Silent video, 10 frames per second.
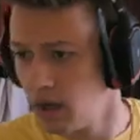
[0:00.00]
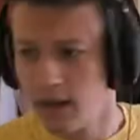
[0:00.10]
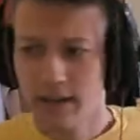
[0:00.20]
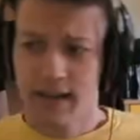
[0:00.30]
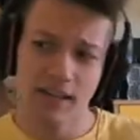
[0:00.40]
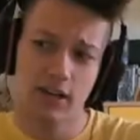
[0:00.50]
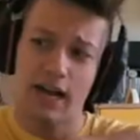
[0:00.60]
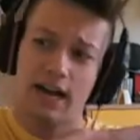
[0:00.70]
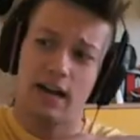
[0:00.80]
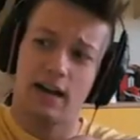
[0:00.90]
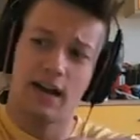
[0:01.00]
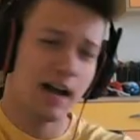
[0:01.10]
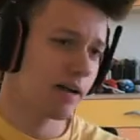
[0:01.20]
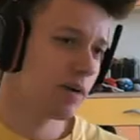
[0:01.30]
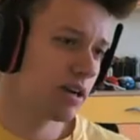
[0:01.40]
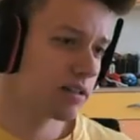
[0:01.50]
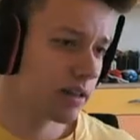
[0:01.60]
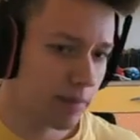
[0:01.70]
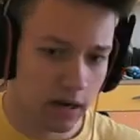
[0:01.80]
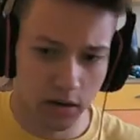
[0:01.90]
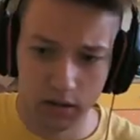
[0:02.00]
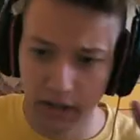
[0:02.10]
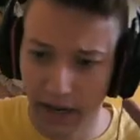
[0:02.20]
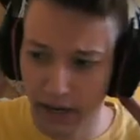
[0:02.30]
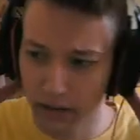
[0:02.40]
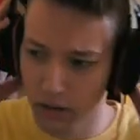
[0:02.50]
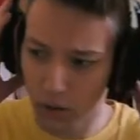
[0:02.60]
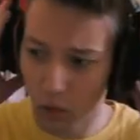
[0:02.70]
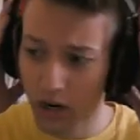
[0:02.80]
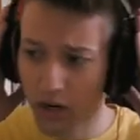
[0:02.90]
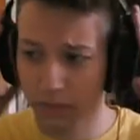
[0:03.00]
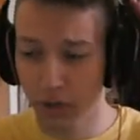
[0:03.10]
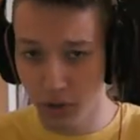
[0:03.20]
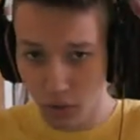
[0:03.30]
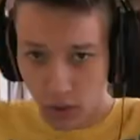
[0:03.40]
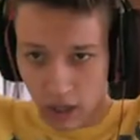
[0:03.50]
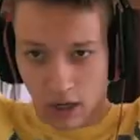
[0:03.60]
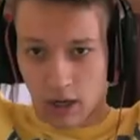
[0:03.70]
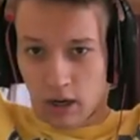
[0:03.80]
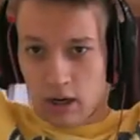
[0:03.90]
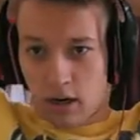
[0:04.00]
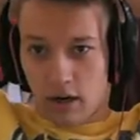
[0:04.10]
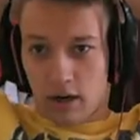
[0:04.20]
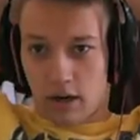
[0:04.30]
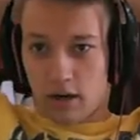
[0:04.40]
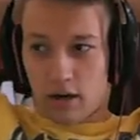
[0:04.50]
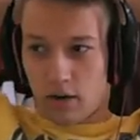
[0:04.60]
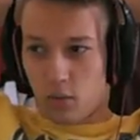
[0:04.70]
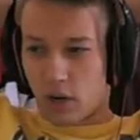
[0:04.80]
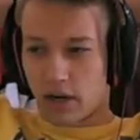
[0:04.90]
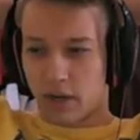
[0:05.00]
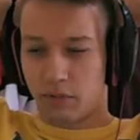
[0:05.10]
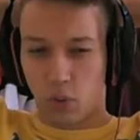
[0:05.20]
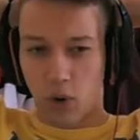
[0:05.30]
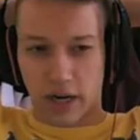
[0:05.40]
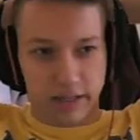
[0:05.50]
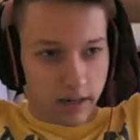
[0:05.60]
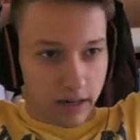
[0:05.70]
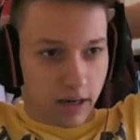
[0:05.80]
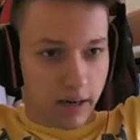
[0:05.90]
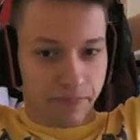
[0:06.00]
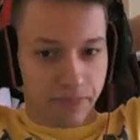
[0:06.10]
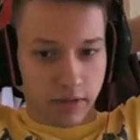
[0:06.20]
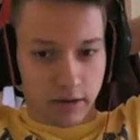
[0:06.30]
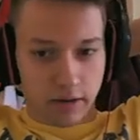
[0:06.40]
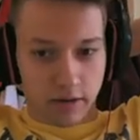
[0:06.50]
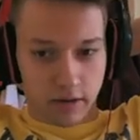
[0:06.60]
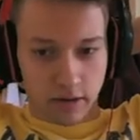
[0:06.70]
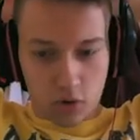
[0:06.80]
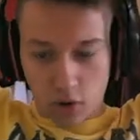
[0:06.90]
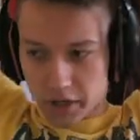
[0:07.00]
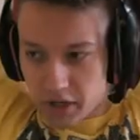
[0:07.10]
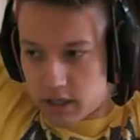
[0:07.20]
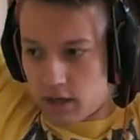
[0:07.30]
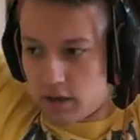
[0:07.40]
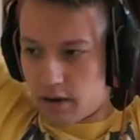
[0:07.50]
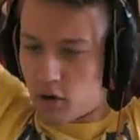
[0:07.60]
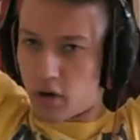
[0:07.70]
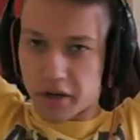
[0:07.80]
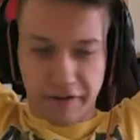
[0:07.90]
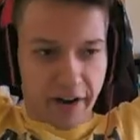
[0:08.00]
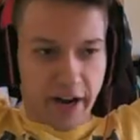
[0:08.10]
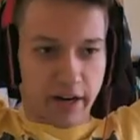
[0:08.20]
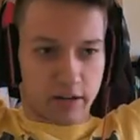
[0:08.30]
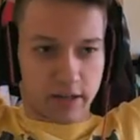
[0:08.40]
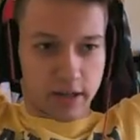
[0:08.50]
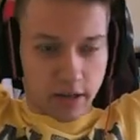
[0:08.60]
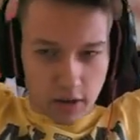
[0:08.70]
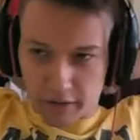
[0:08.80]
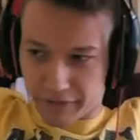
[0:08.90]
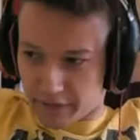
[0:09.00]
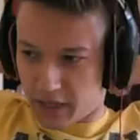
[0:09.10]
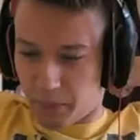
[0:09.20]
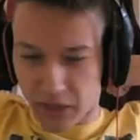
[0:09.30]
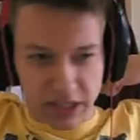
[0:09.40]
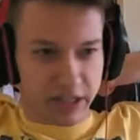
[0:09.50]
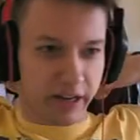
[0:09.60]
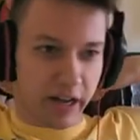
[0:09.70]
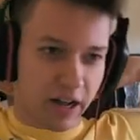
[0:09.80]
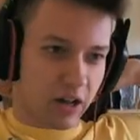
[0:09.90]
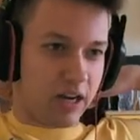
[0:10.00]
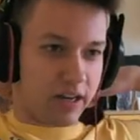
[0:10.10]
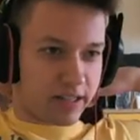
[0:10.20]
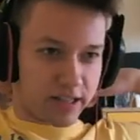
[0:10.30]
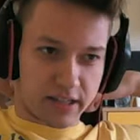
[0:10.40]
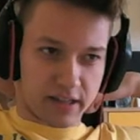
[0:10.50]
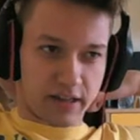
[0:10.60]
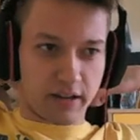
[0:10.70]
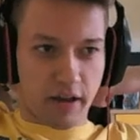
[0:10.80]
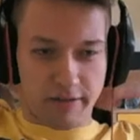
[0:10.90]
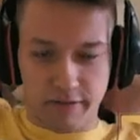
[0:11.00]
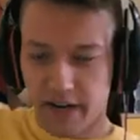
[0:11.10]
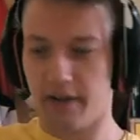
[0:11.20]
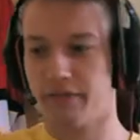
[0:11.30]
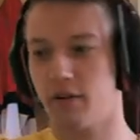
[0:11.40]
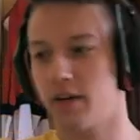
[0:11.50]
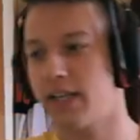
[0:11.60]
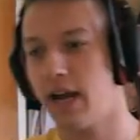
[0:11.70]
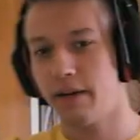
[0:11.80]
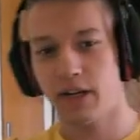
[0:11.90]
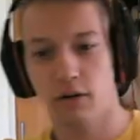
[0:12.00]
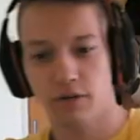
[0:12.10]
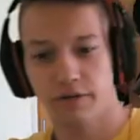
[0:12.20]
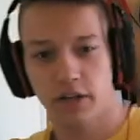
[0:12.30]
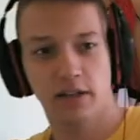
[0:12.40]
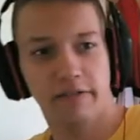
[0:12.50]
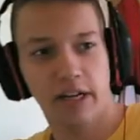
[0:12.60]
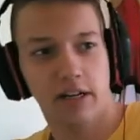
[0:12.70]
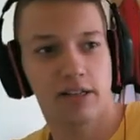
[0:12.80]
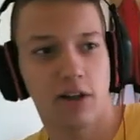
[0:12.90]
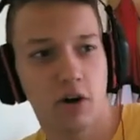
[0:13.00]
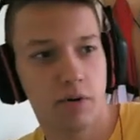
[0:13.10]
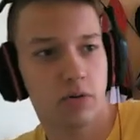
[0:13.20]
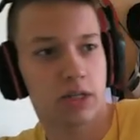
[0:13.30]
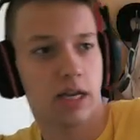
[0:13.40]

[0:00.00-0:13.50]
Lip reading: Kadagaya, I am Analytic Marolt, and welcome to what? Quarterfinals of the PCL Season 3. Of course, I am the coach for the Slovenia Slowbros.